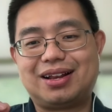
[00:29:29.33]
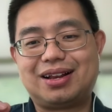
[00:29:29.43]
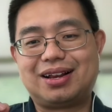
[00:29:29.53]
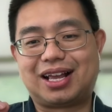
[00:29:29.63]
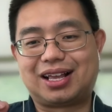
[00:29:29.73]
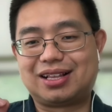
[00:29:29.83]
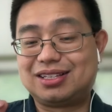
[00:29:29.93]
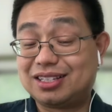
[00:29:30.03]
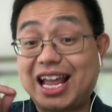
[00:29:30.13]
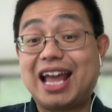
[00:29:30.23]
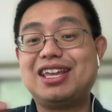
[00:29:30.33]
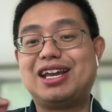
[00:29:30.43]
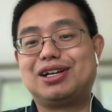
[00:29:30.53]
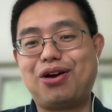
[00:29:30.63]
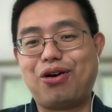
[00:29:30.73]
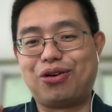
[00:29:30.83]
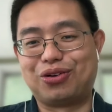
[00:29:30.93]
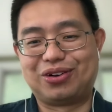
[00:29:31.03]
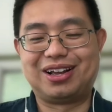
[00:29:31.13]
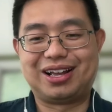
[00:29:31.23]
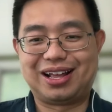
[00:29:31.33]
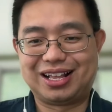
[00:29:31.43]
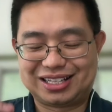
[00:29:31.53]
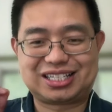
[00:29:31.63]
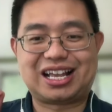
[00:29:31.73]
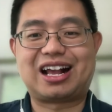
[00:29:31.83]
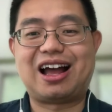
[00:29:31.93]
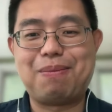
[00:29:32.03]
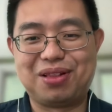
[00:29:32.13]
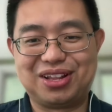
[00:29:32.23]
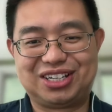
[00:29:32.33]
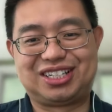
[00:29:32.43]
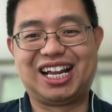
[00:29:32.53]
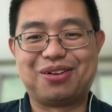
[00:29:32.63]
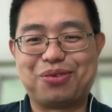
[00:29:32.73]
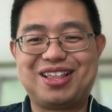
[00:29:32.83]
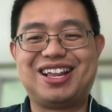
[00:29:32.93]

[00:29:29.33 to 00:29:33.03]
like the 10-year goal, it's accomplished in